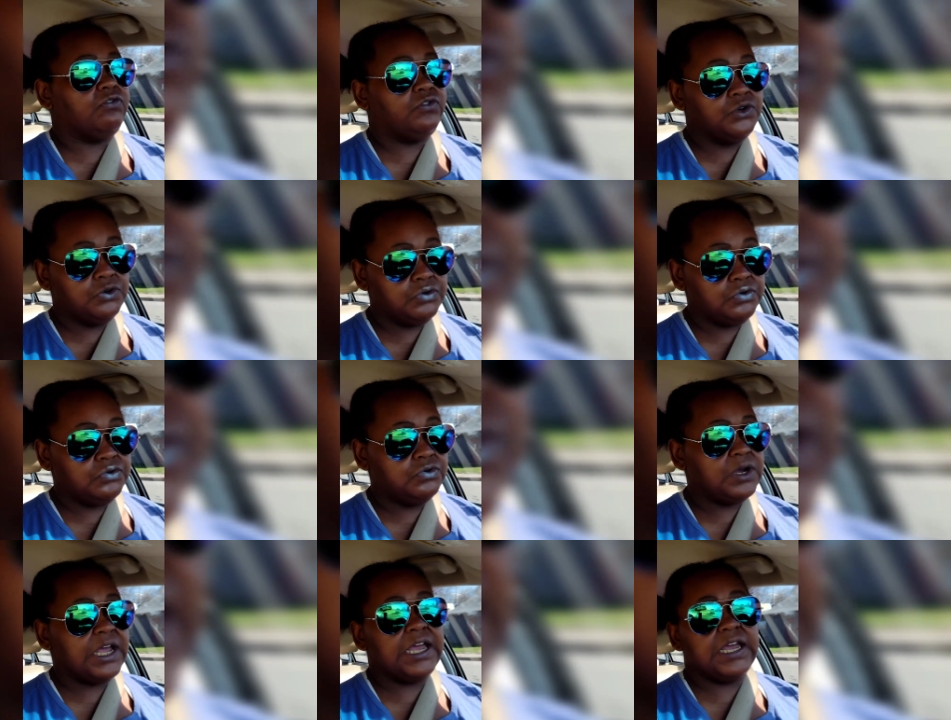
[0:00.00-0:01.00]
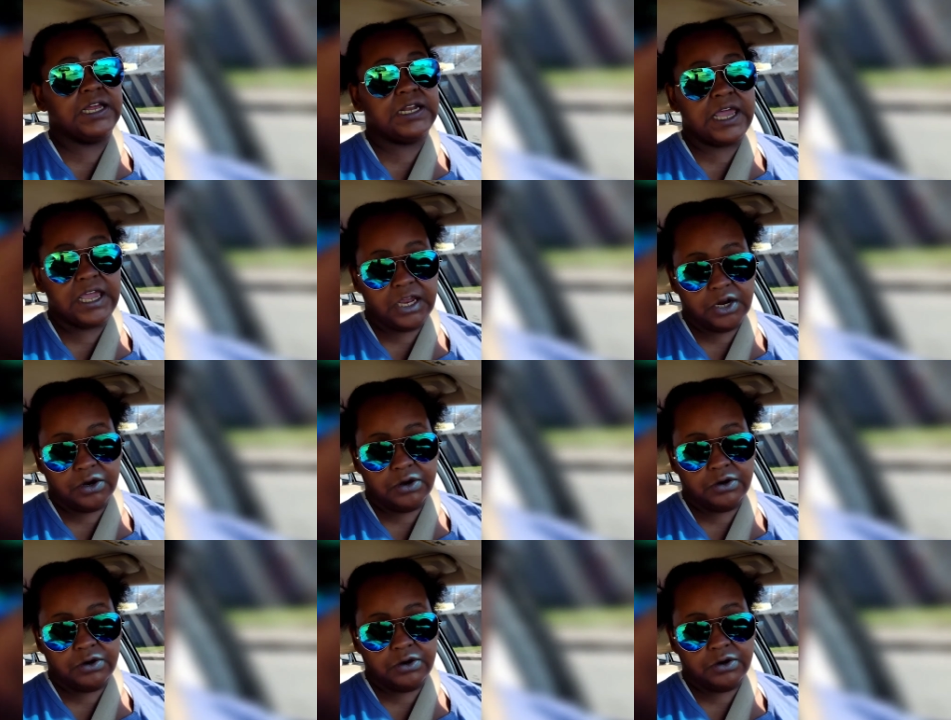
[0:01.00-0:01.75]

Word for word: food and hair.